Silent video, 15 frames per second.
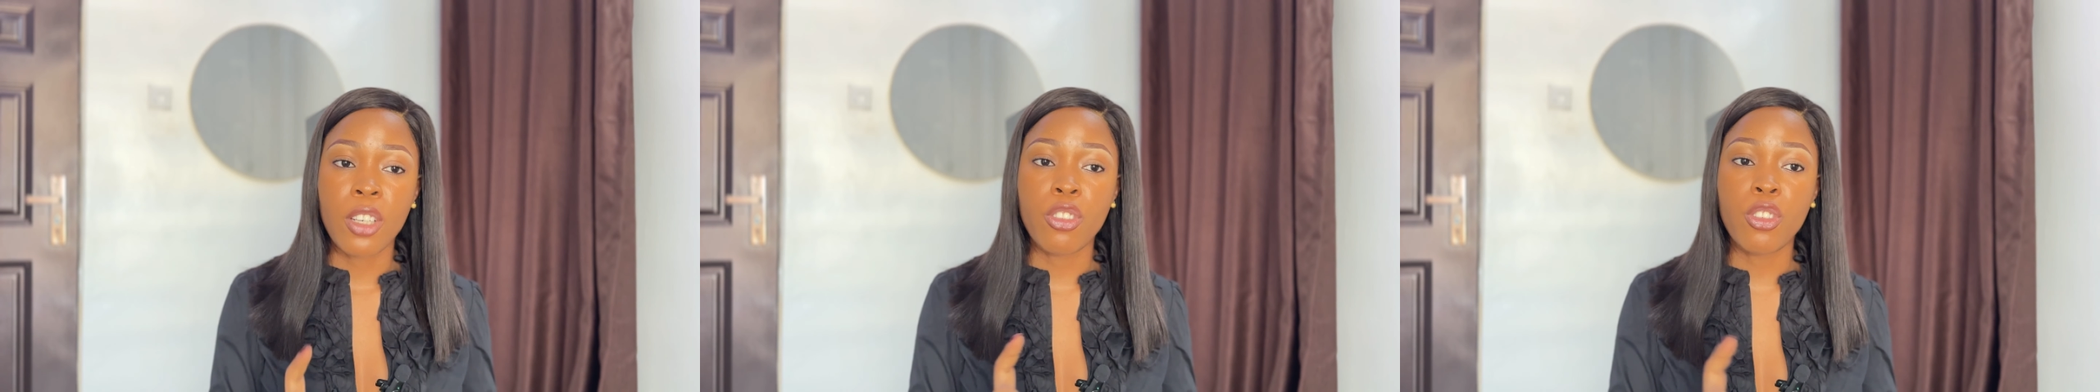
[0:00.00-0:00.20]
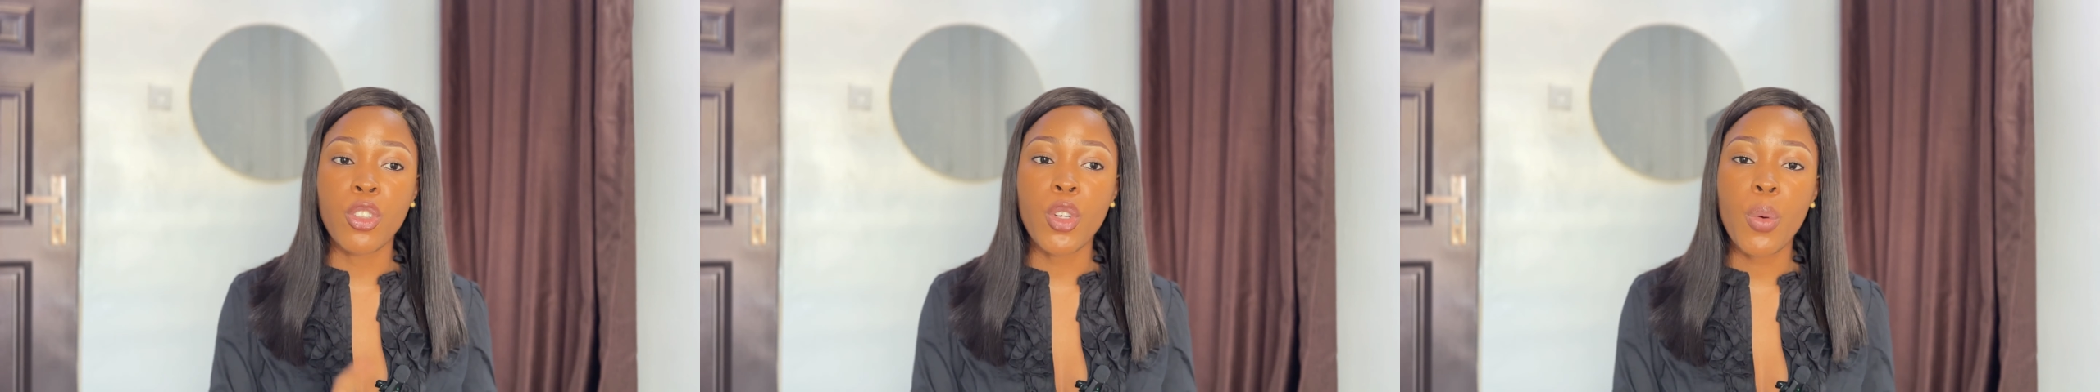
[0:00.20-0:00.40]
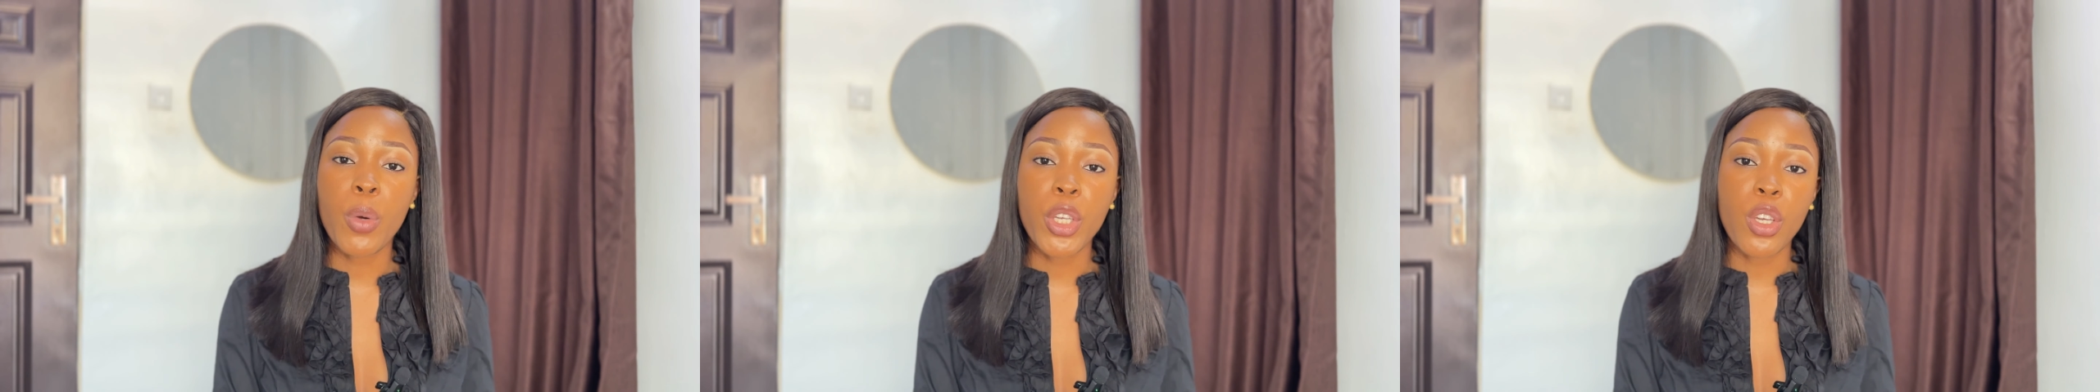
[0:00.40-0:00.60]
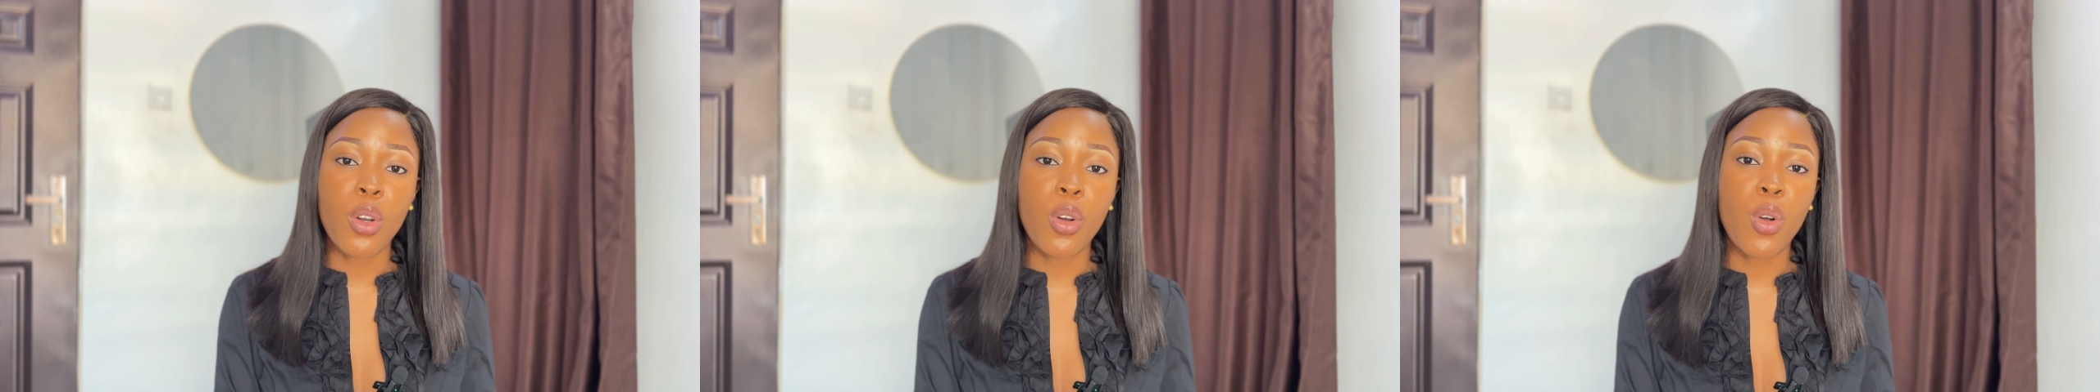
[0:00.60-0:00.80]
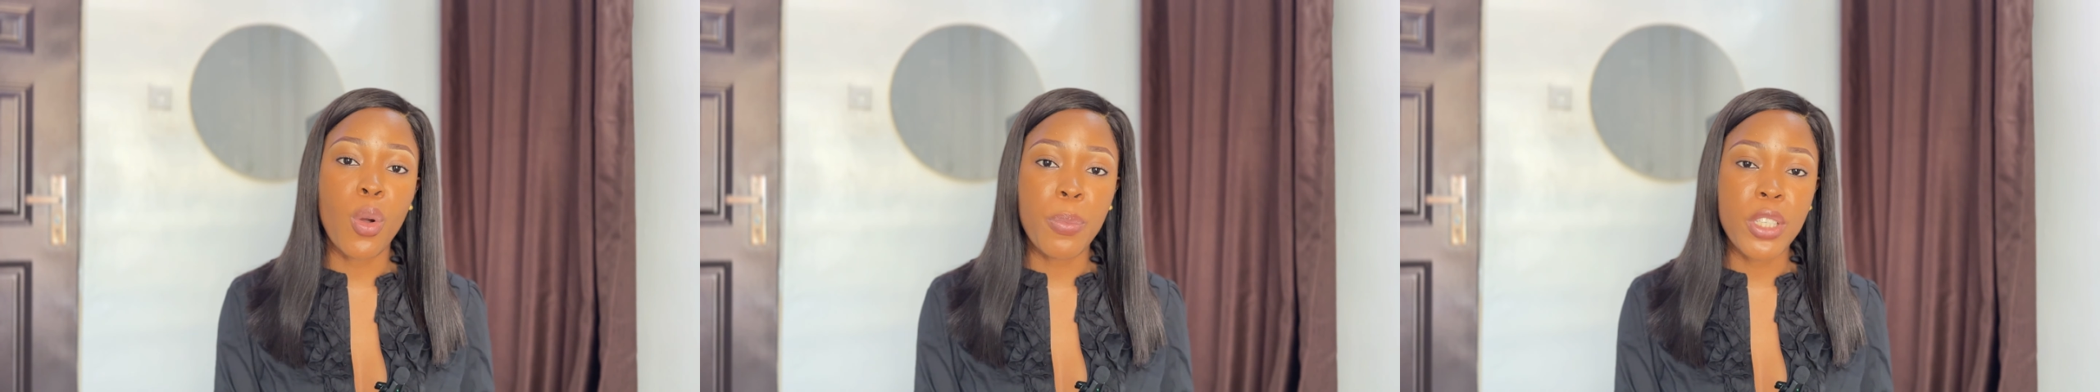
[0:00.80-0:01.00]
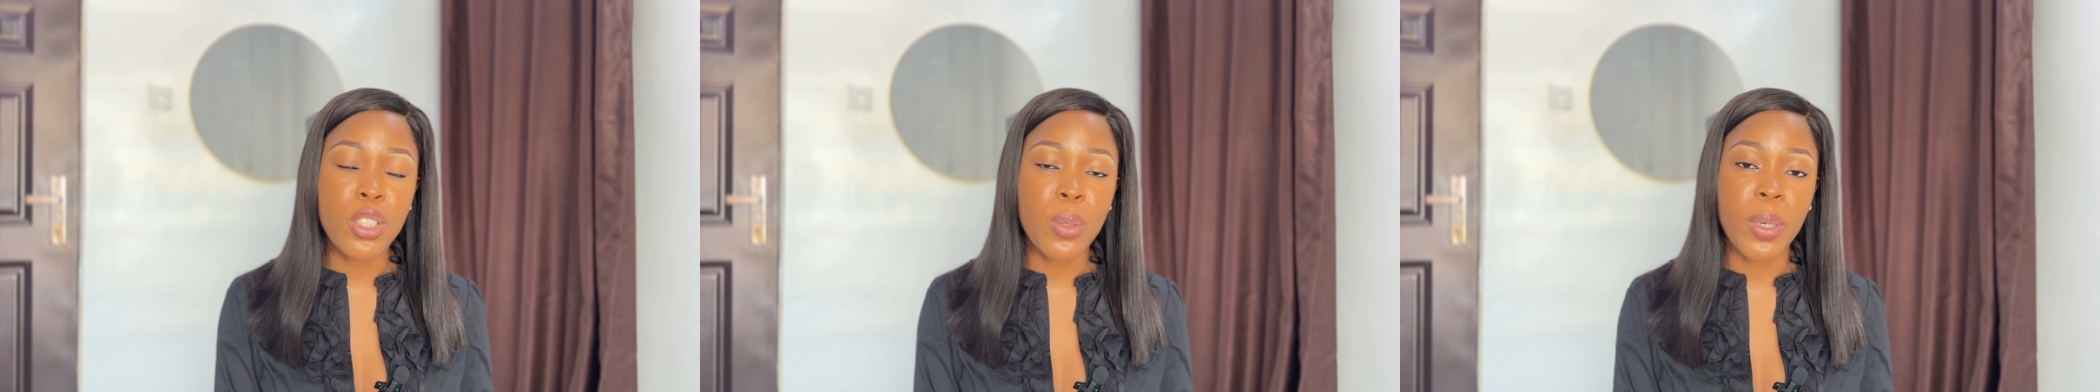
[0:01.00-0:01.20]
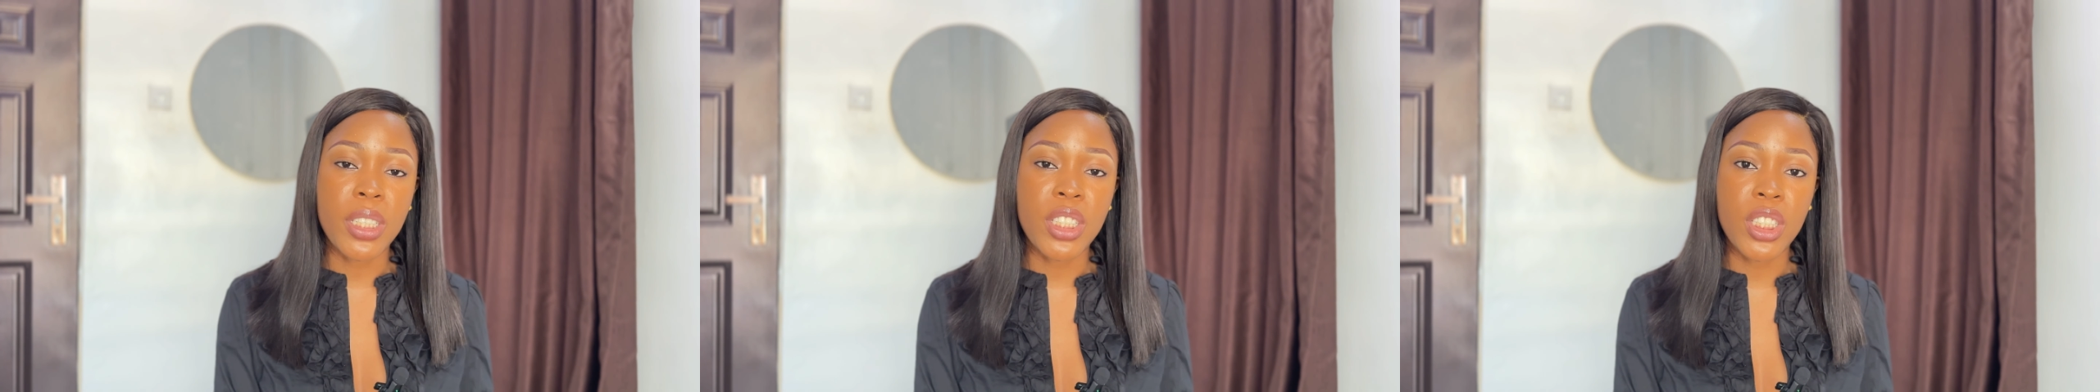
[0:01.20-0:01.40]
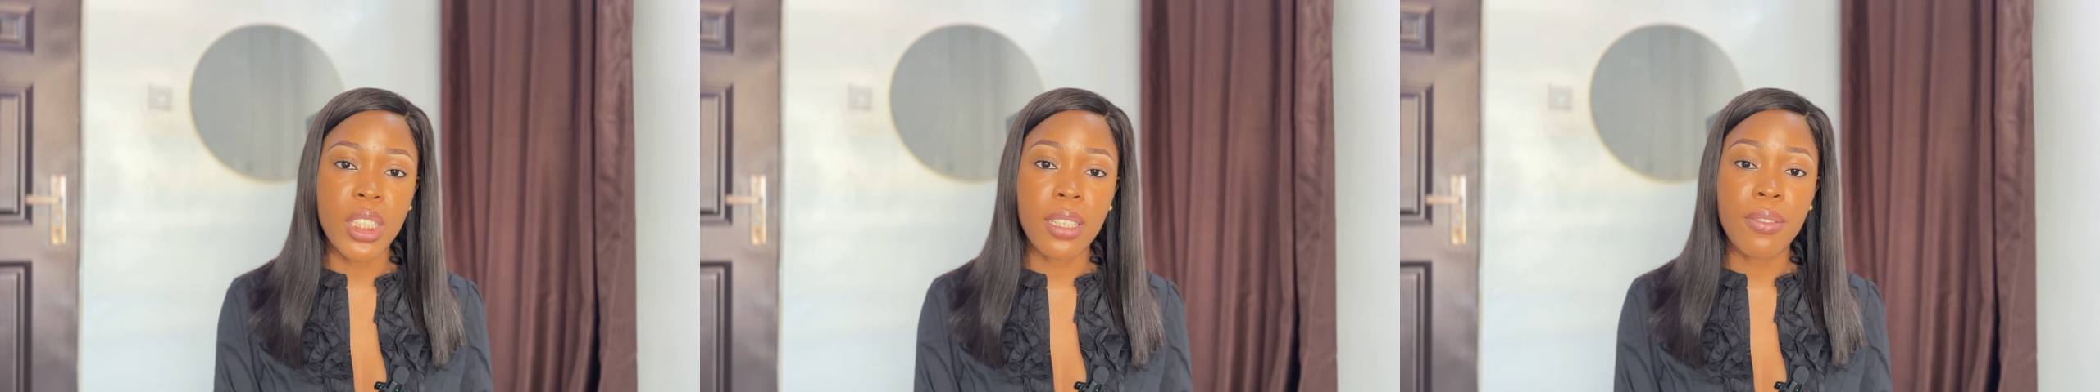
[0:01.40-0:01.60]
Know what you're hoping to
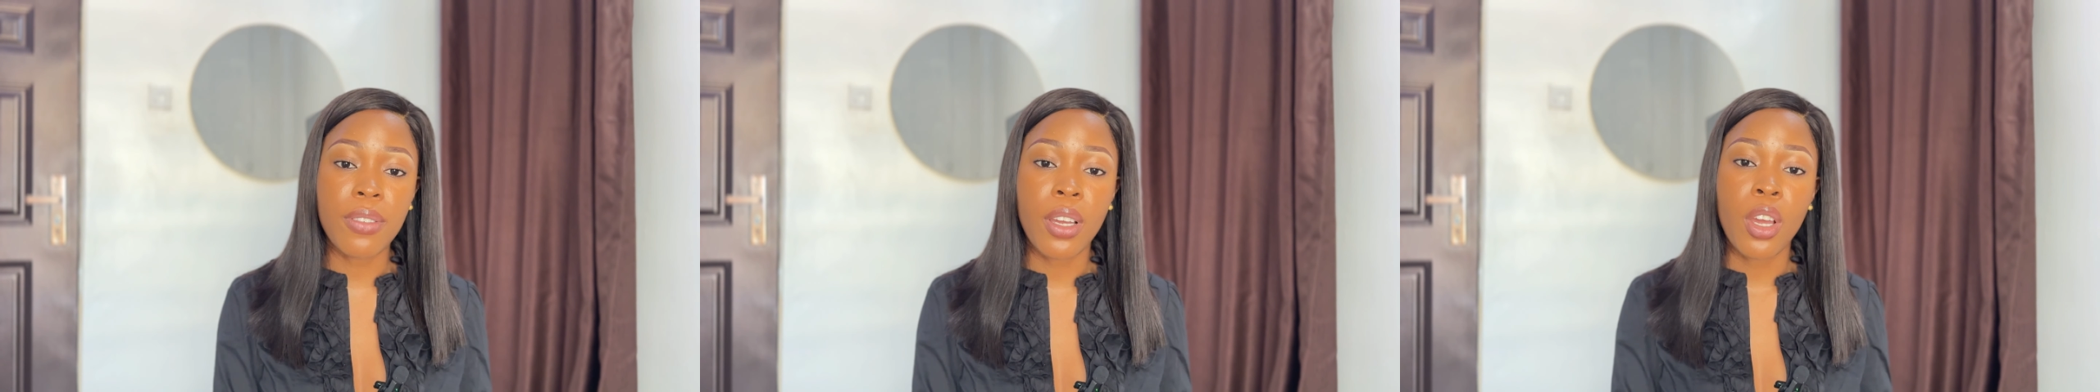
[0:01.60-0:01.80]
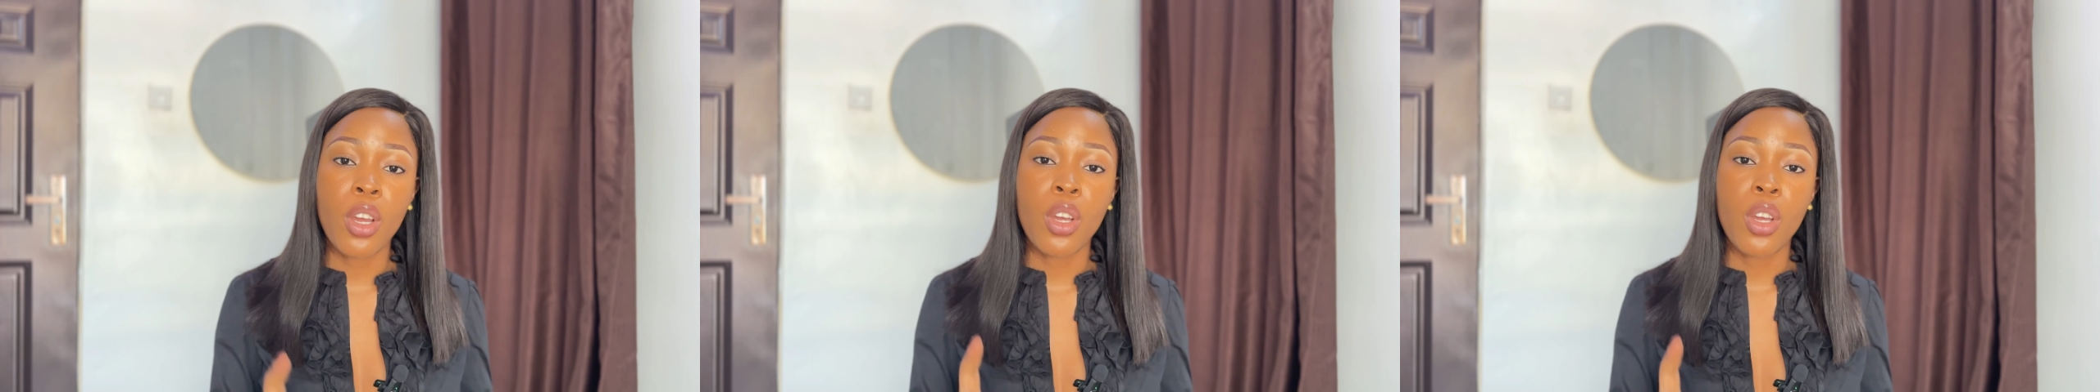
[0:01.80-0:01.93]
achieve.